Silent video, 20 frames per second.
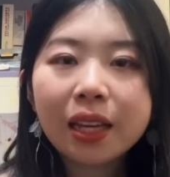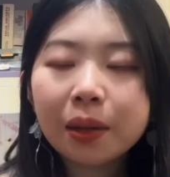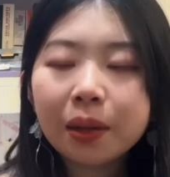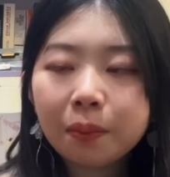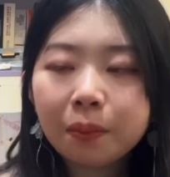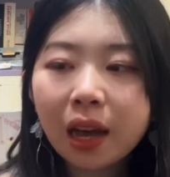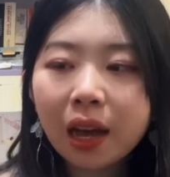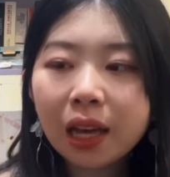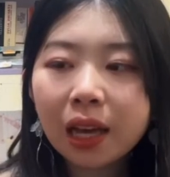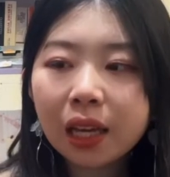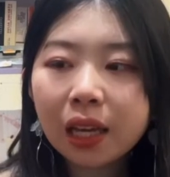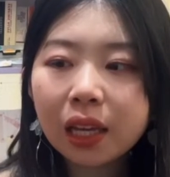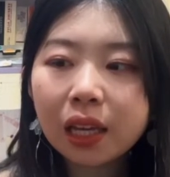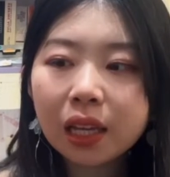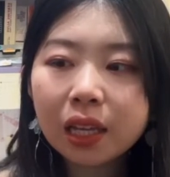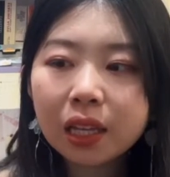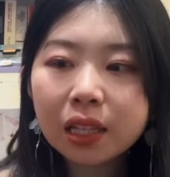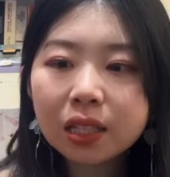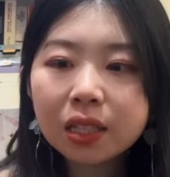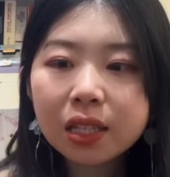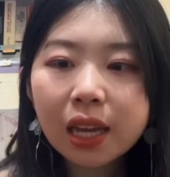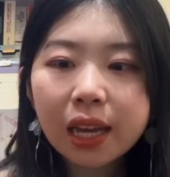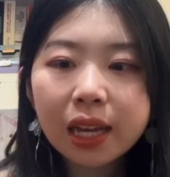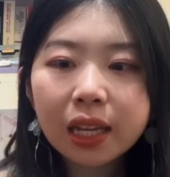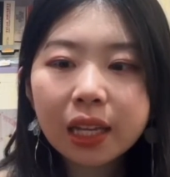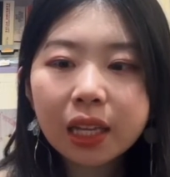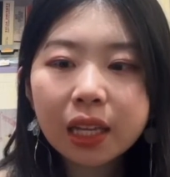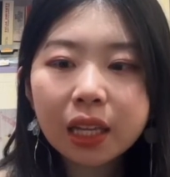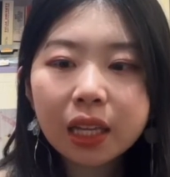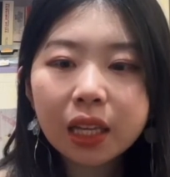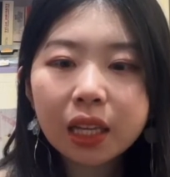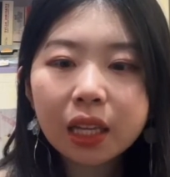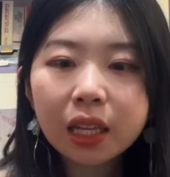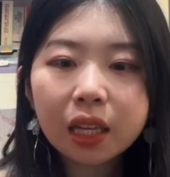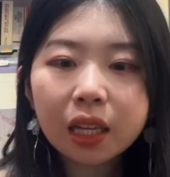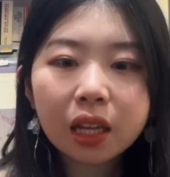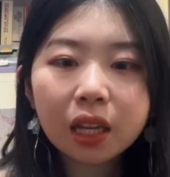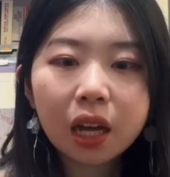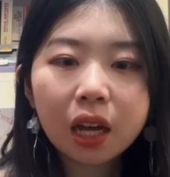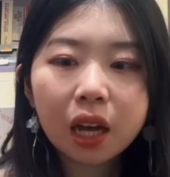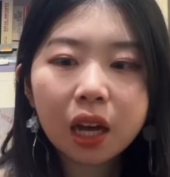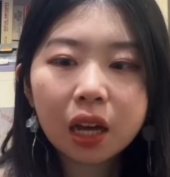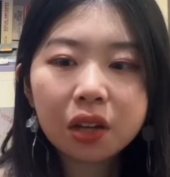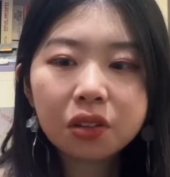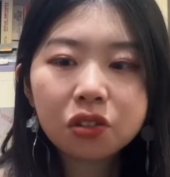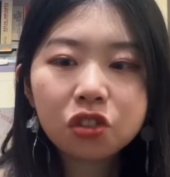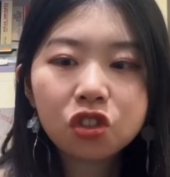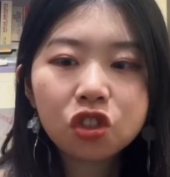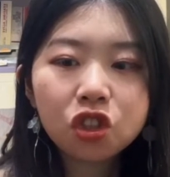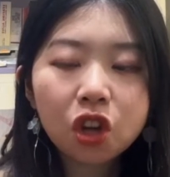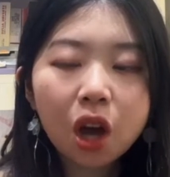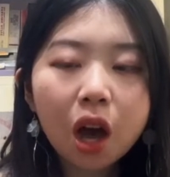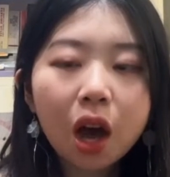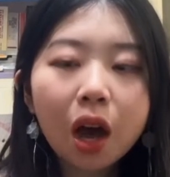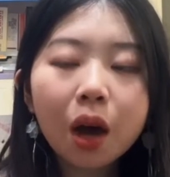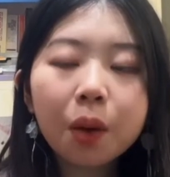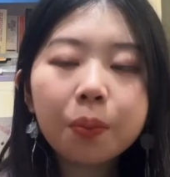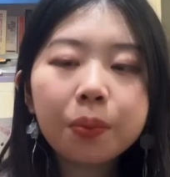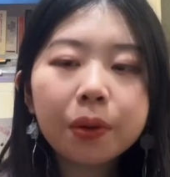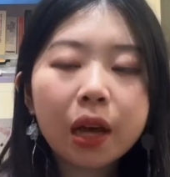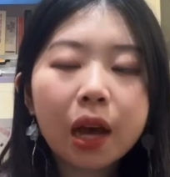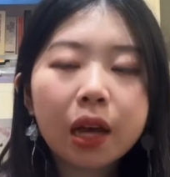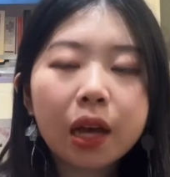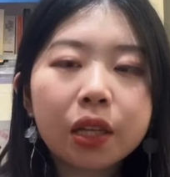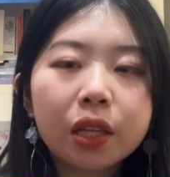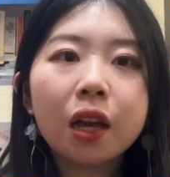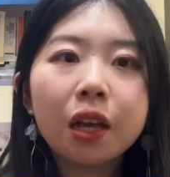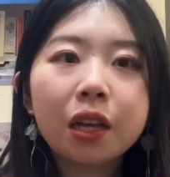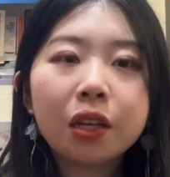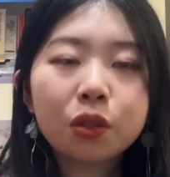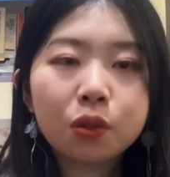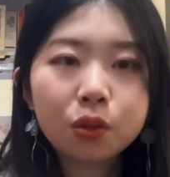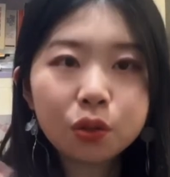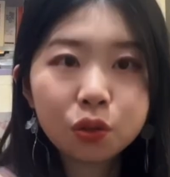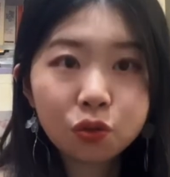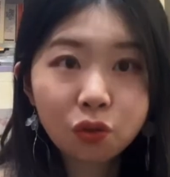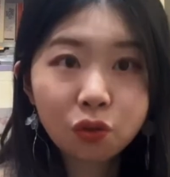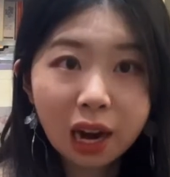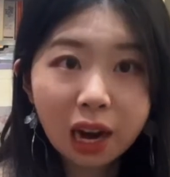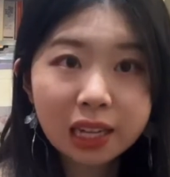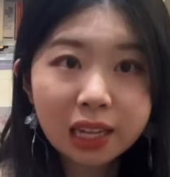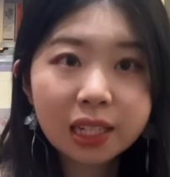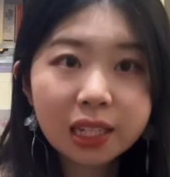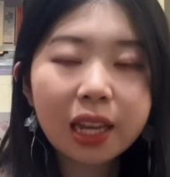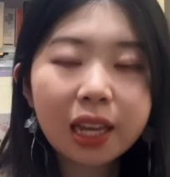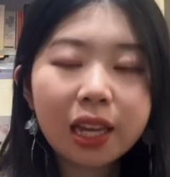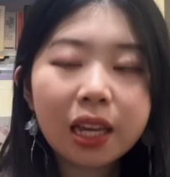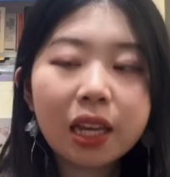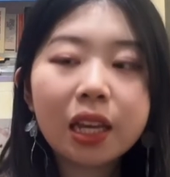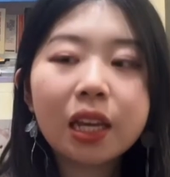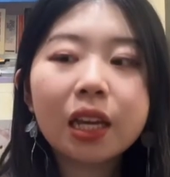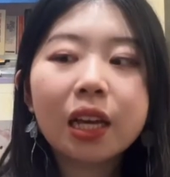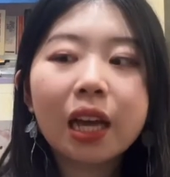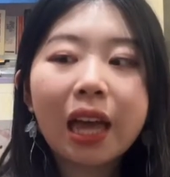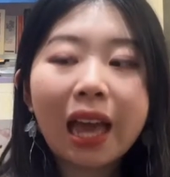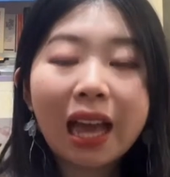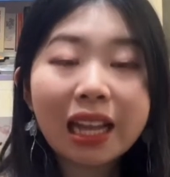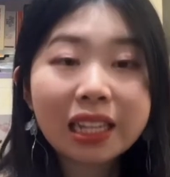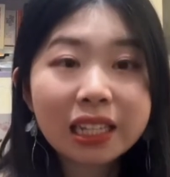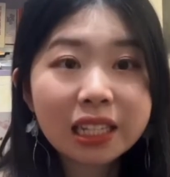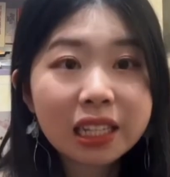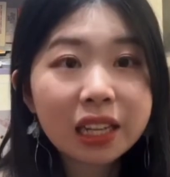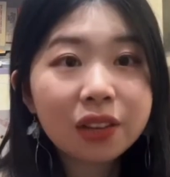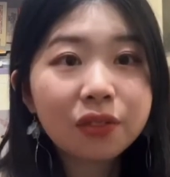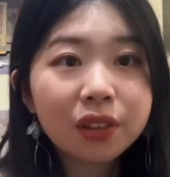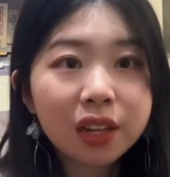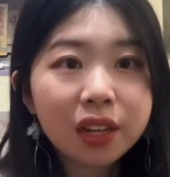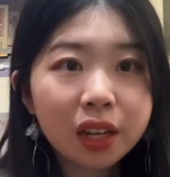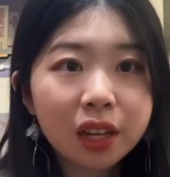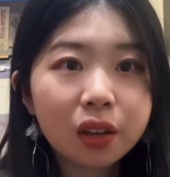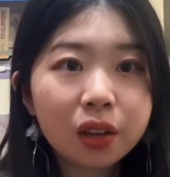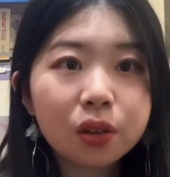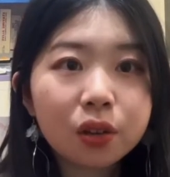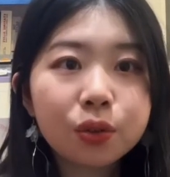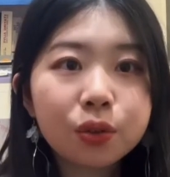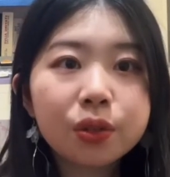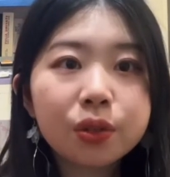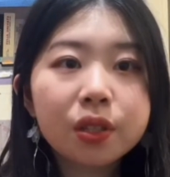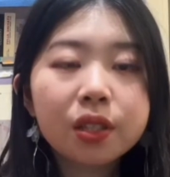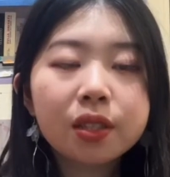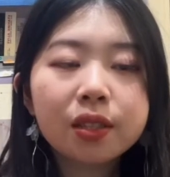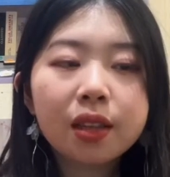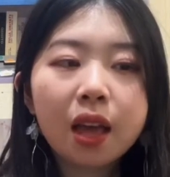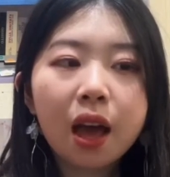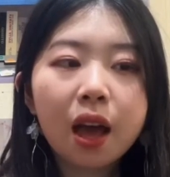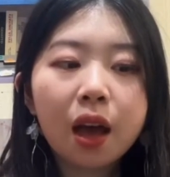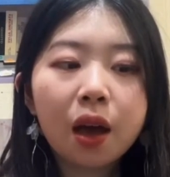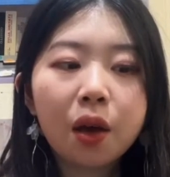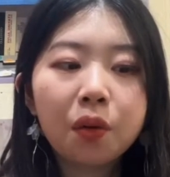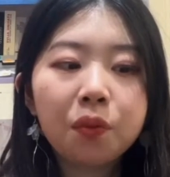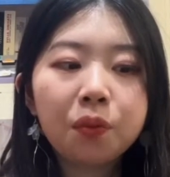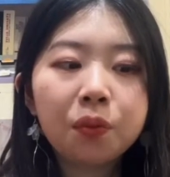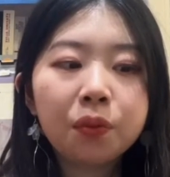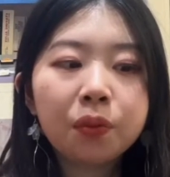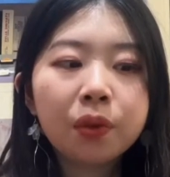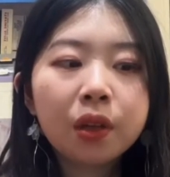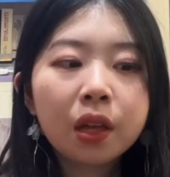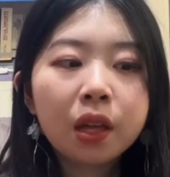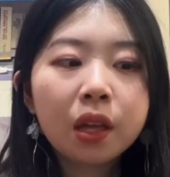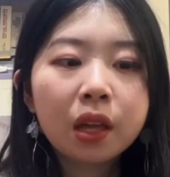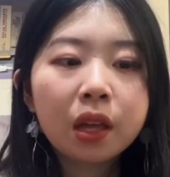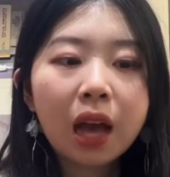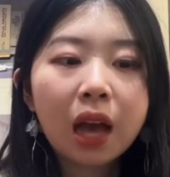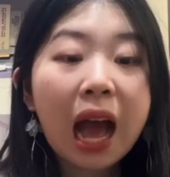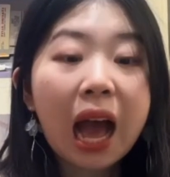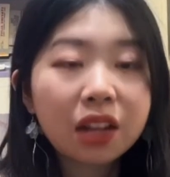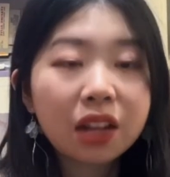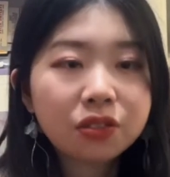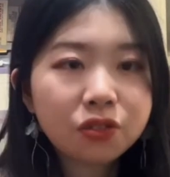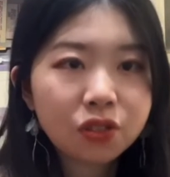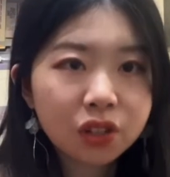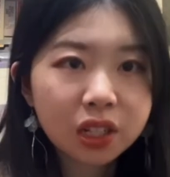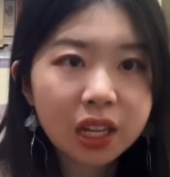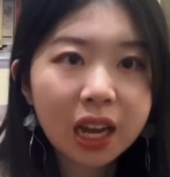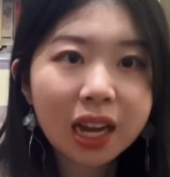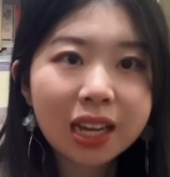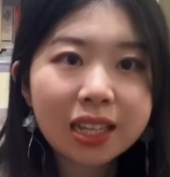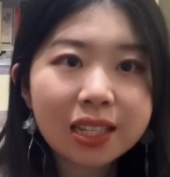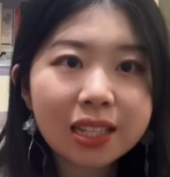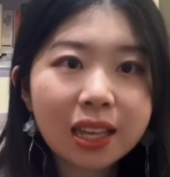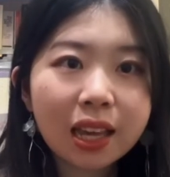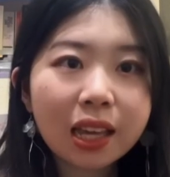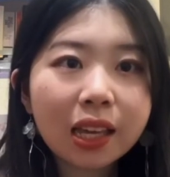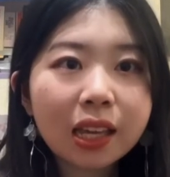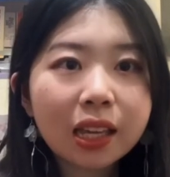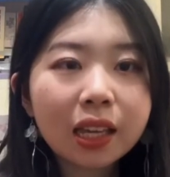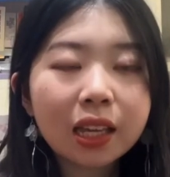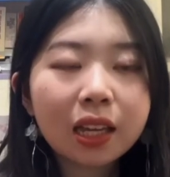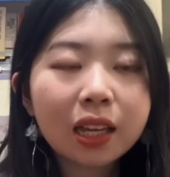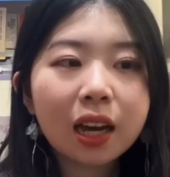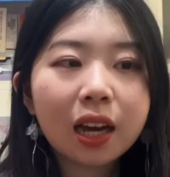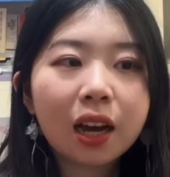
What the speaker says: My daily job includes writing, editing videos, advertising.